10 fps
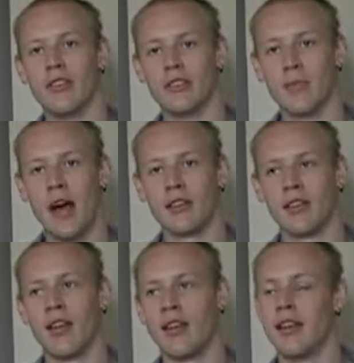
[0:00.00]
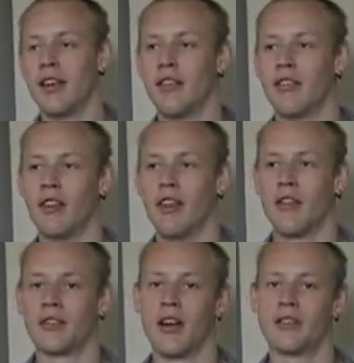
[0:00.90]
Zapata here in the
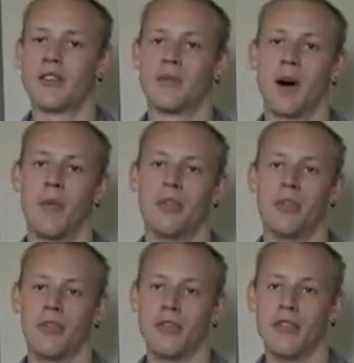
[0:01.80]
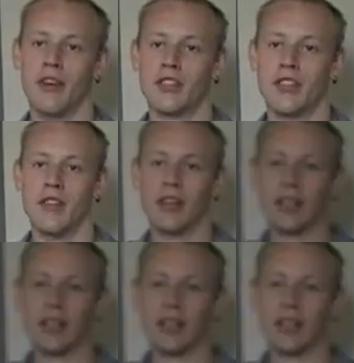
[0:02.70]
Life Sciences Department of the University of